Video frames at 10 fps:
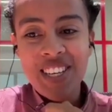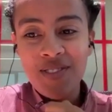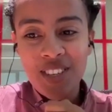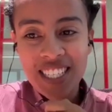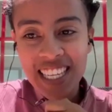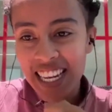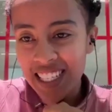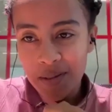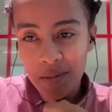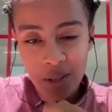if you could tell
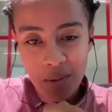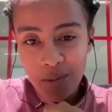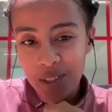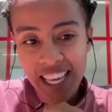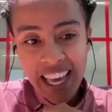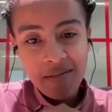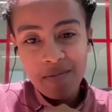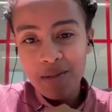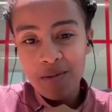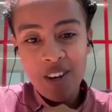us about the boot camp
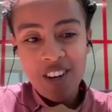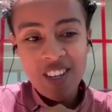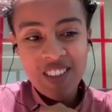as well.